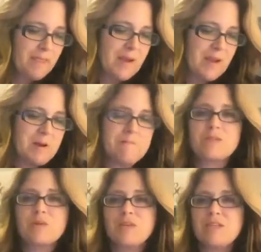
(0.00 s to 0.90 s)

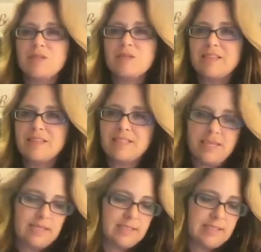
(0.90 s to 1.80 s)
So then you send the
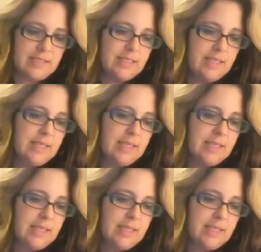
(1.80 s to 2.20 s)
text.